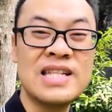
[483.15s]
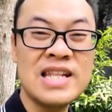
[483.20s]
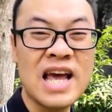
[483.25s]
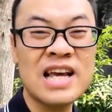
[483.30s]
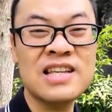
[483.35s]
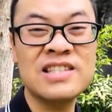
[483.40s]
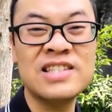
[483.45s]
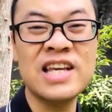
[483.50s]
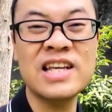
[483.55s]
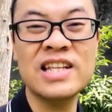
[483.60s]

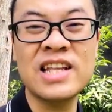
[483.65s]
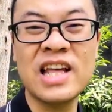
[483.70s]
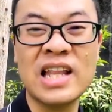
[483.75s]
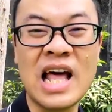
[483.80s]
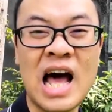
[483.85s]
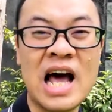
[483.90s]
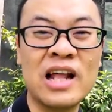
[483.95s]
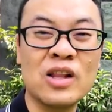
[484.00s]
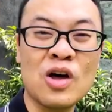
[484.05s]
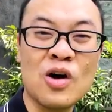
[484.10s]
Next thing that
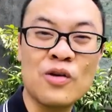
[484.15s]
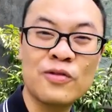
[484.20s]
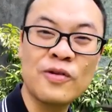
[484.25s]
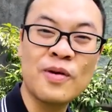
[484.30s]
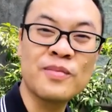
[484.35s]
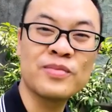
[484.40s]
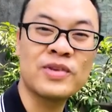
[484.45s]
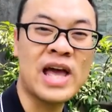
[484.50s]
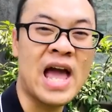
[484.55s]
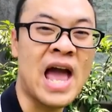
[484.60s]
I love
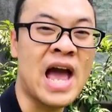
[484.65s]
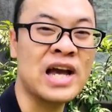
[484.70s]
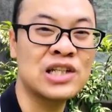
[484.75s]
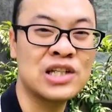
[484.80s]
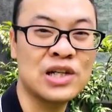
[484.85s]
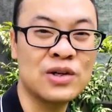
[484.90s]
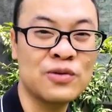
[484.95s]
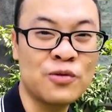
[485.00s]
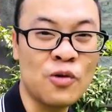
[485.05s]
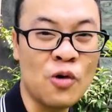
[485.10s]
from the
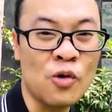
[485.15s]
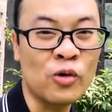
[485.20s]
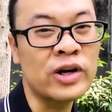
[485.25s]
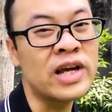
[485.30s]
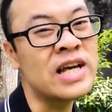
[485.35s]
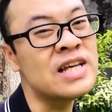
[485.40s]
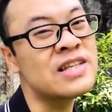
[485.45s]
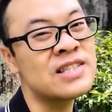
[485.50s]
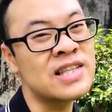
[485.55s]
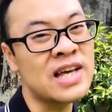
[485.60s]
Action 4 is